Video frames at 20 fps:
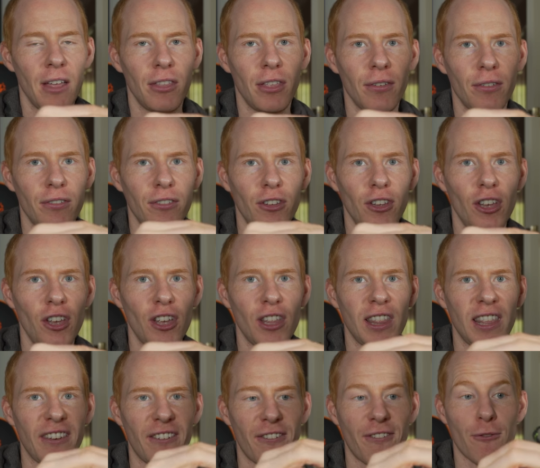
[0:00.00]
They've
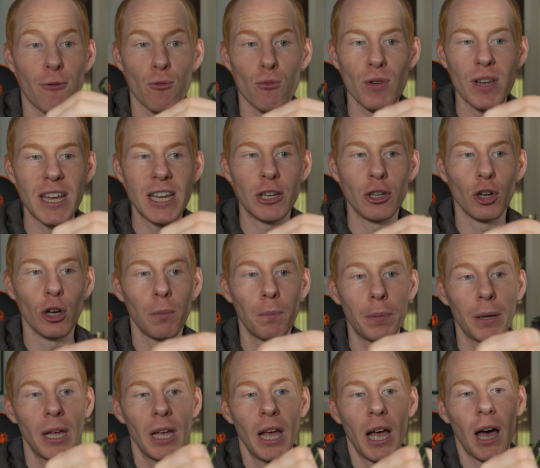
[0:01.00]
certainly freed
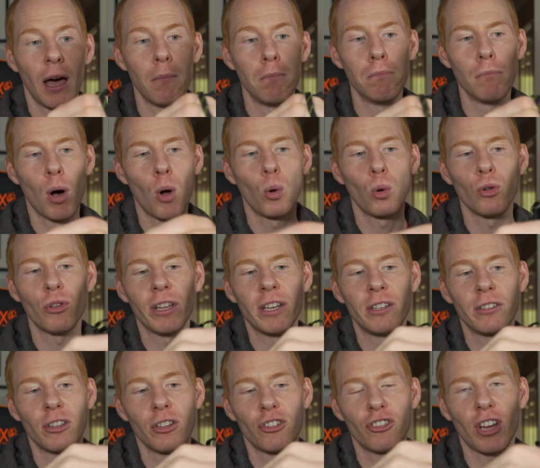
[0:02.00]
up and
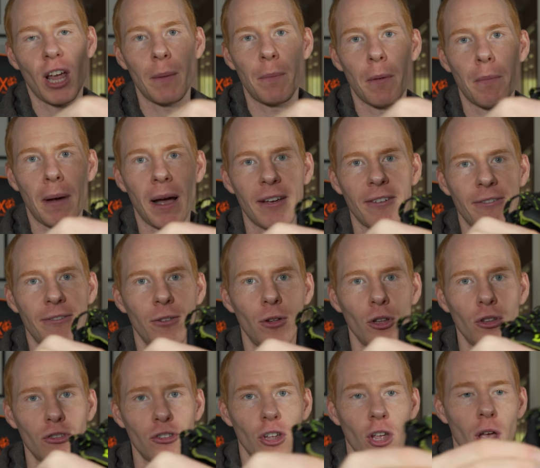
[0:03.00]
molded to the shape of my
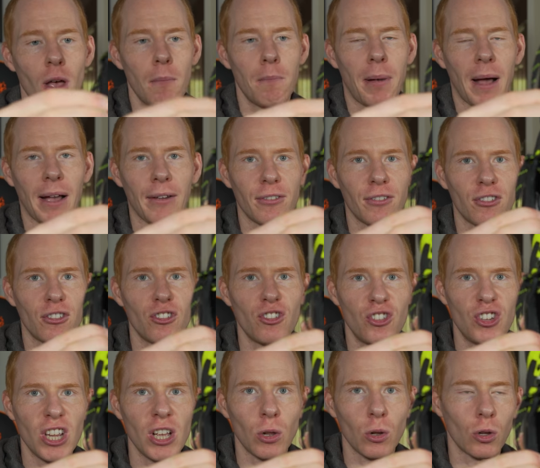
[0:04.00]
foot, but I've
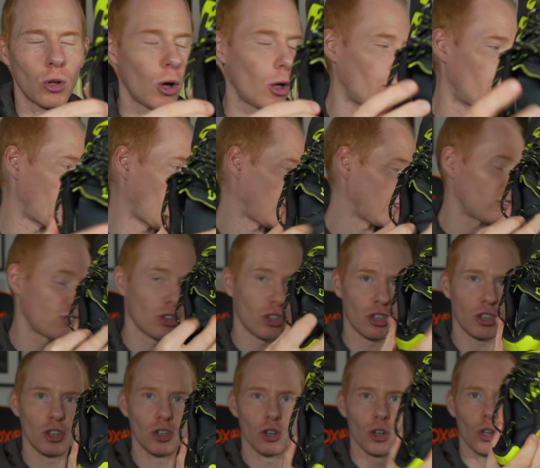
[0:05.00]
still got that
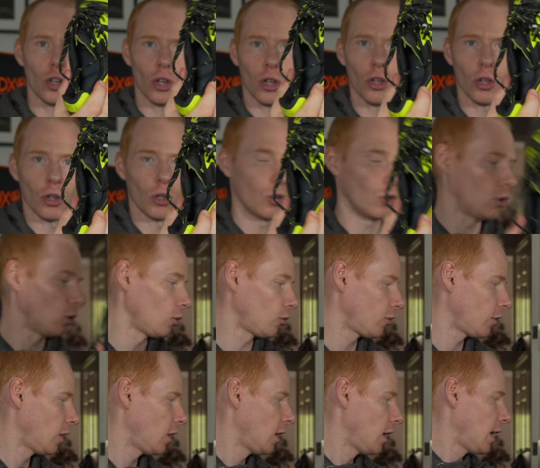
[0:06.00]
secure
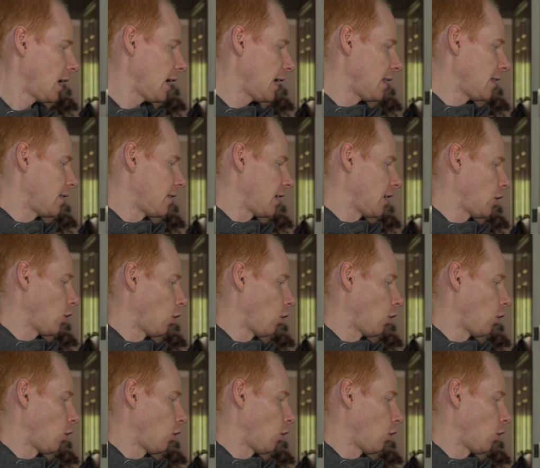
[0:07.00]
hold in the